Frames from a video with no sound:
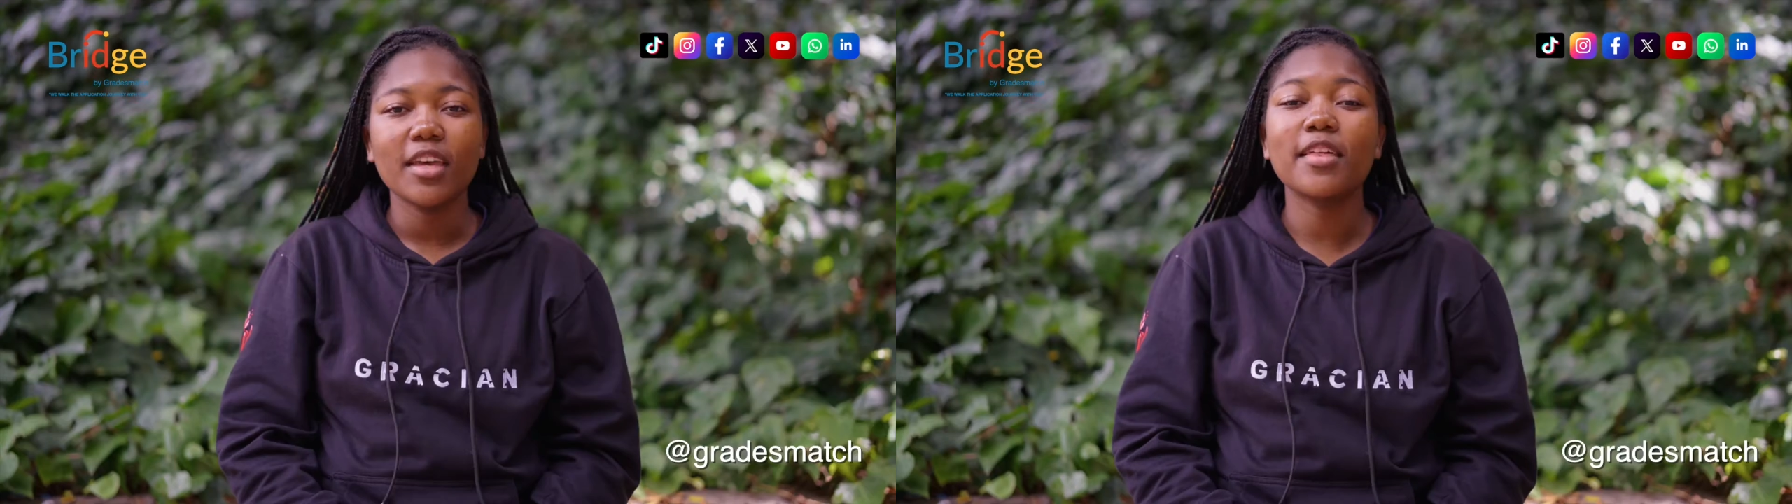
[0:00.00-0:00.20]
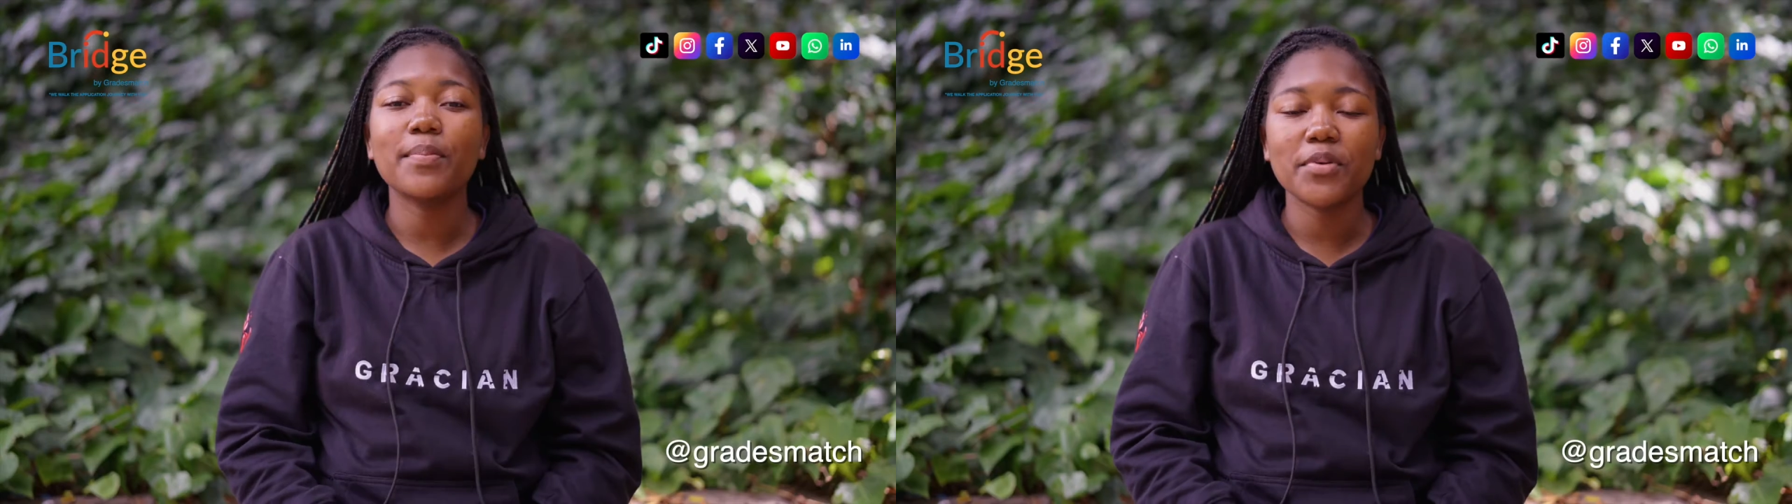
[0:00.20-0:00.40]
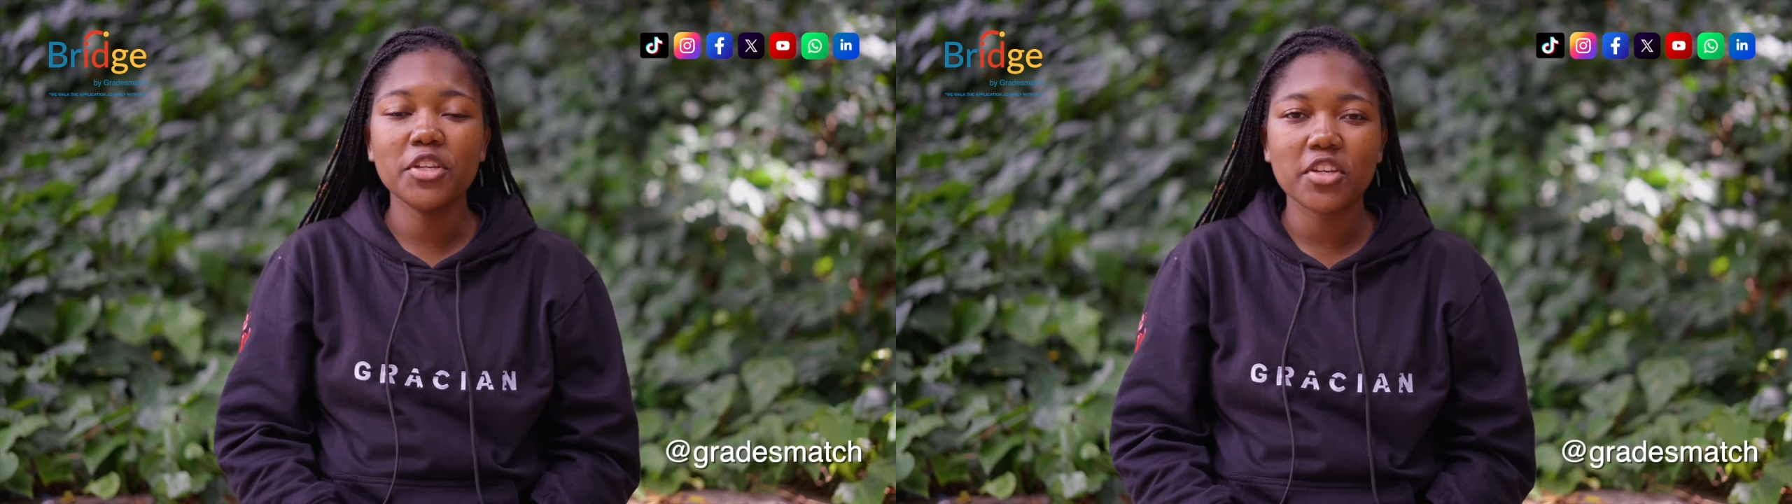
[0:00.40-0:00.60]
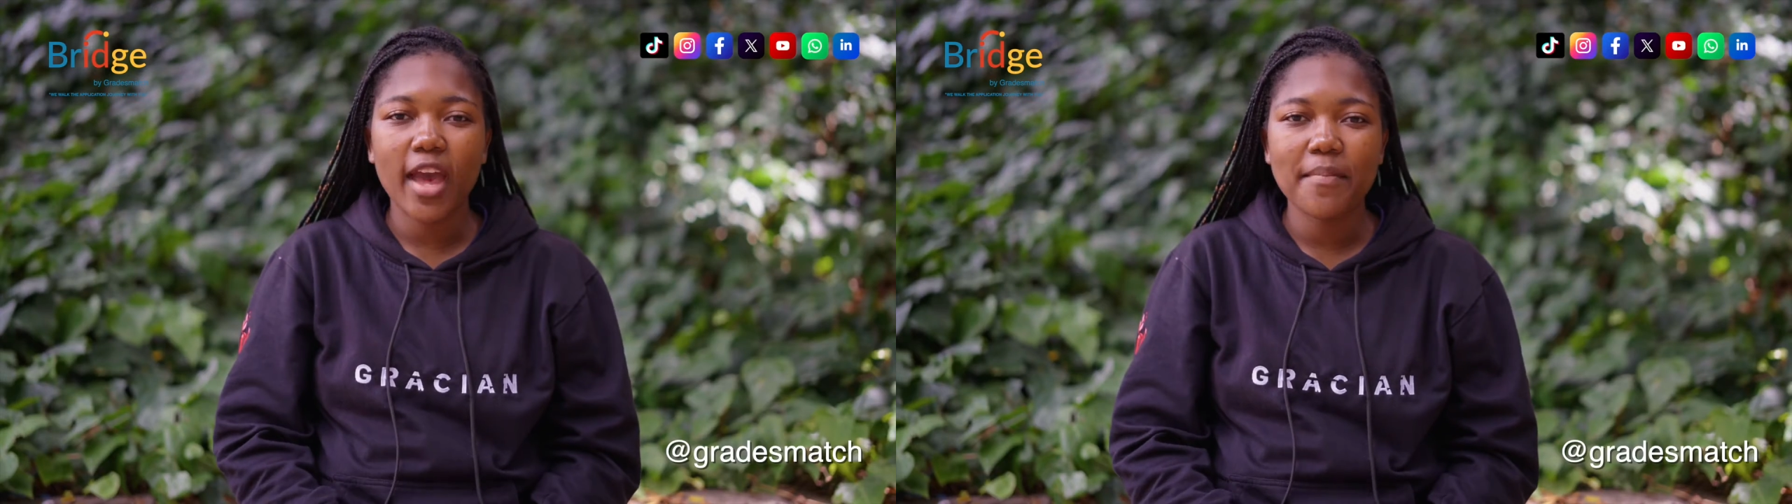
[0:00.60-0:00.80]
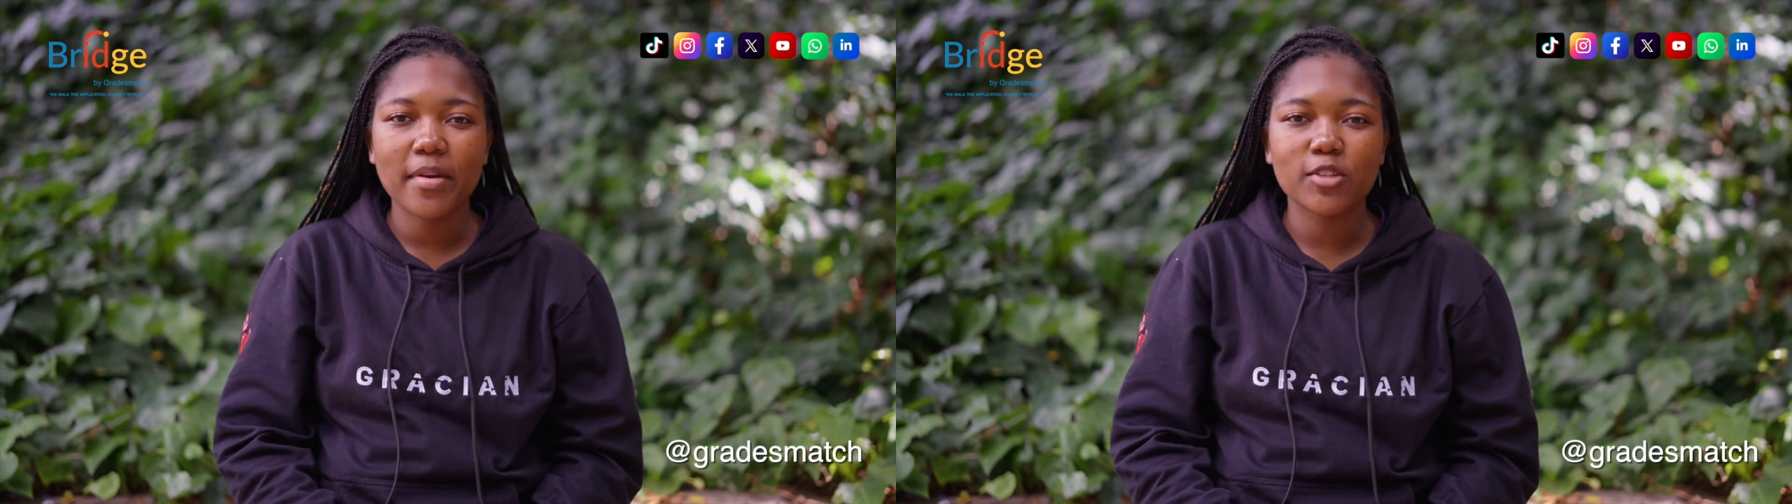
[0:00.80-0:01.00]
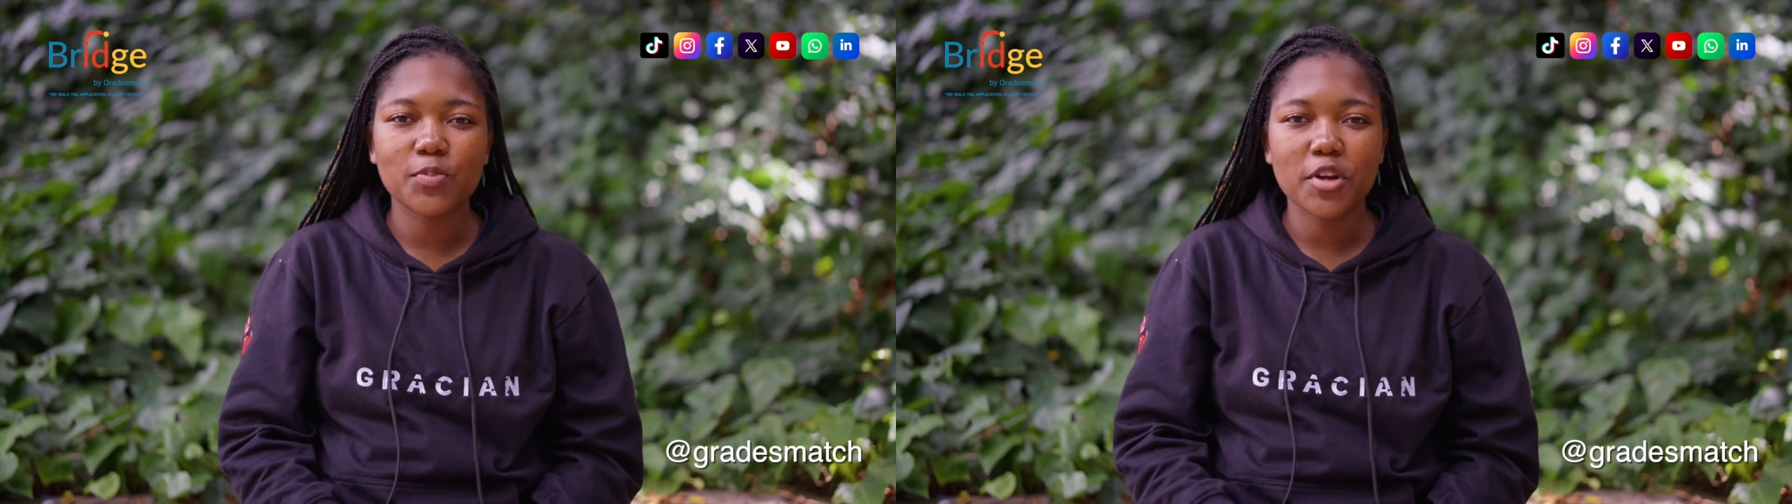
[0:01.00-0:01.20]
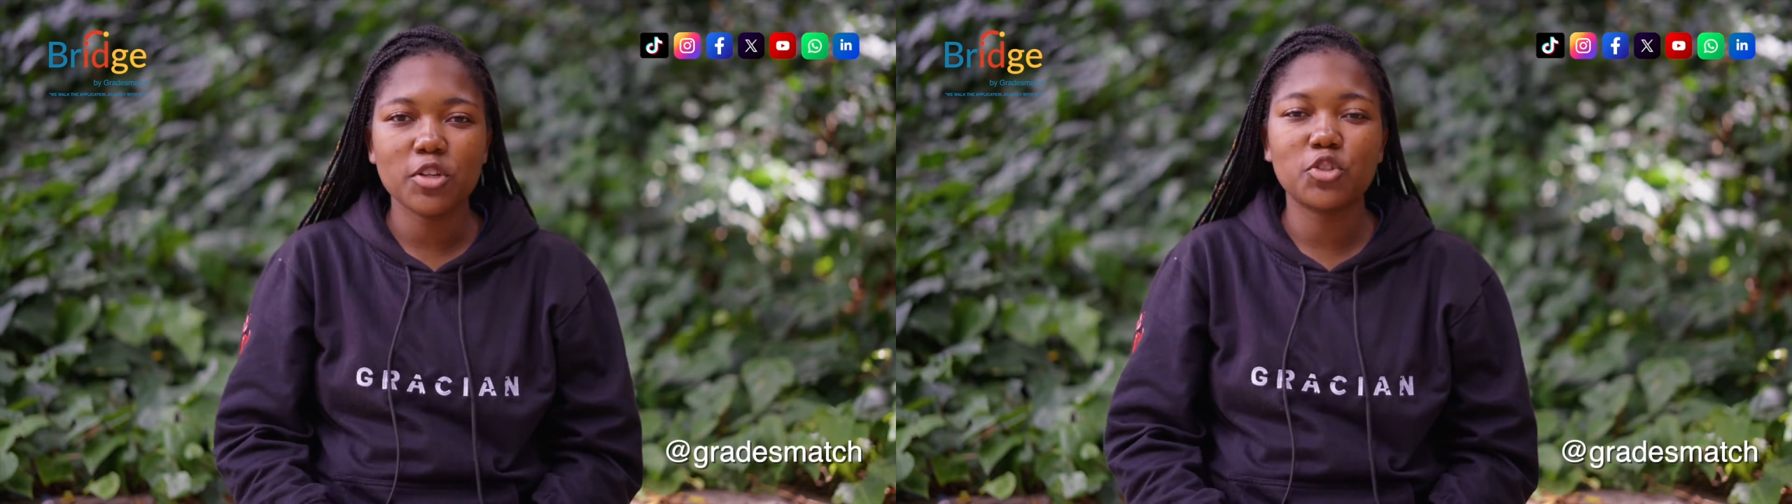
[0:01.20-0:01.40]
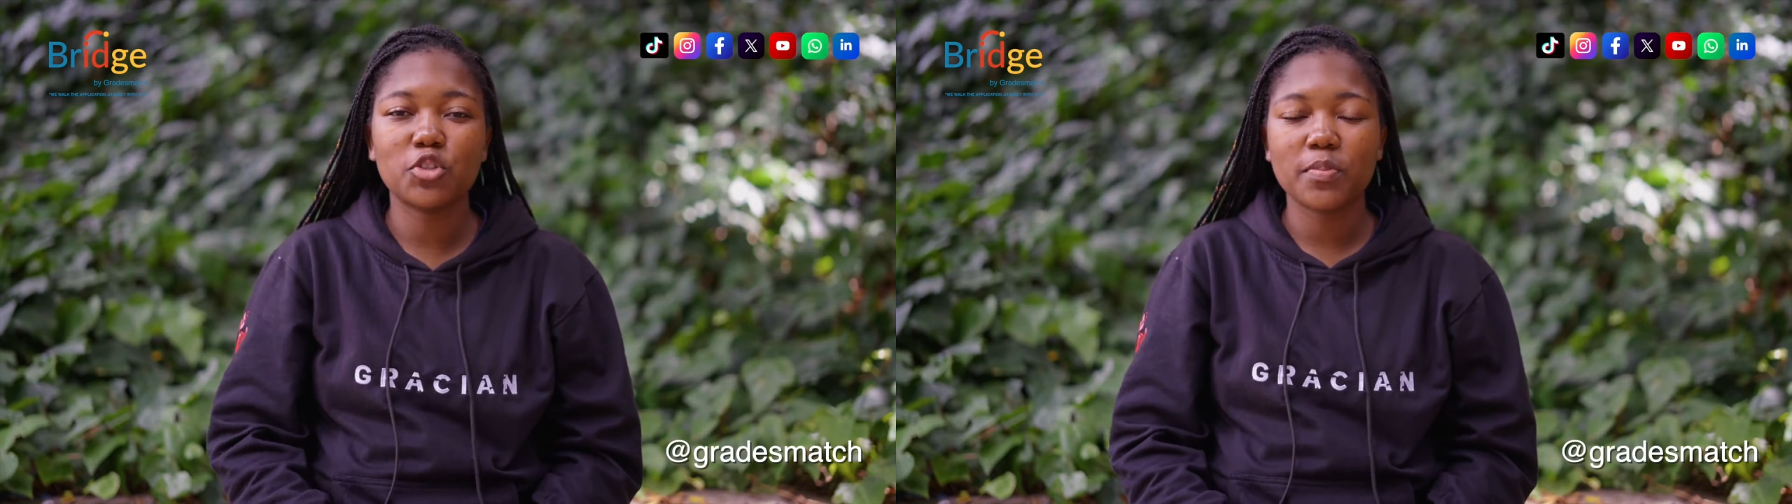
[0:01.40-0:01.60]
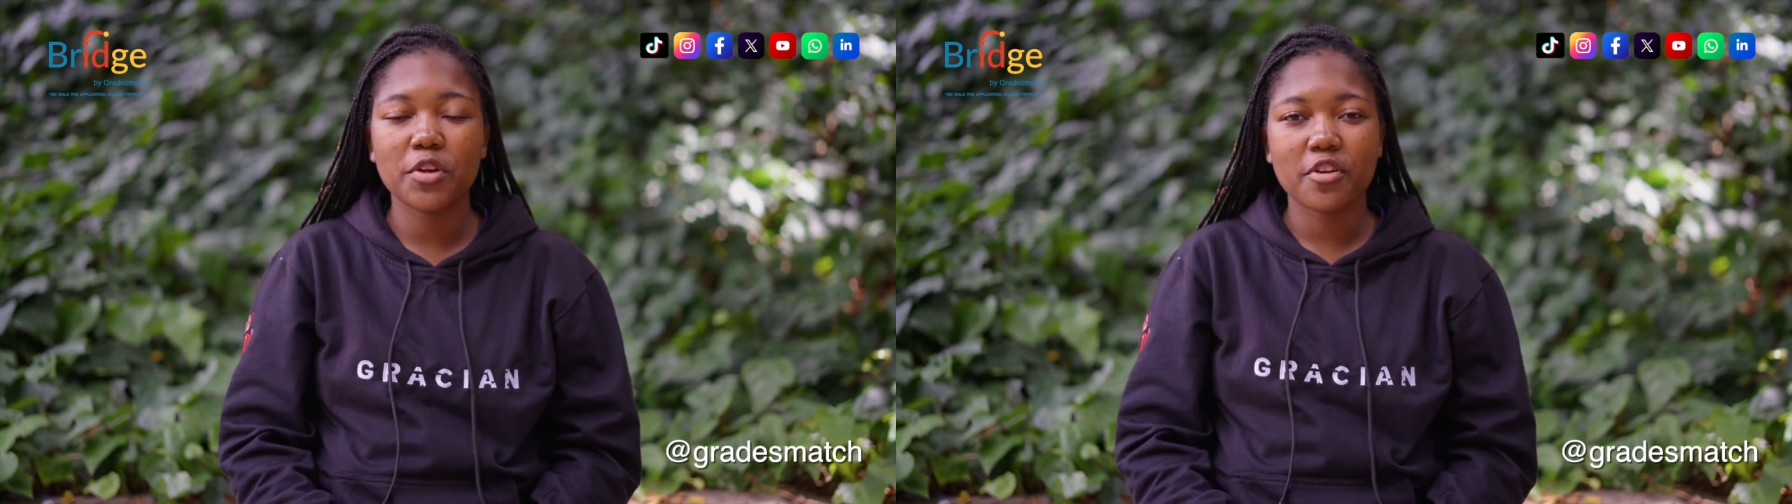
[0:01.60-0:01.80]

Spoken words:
The Bridge App experience to be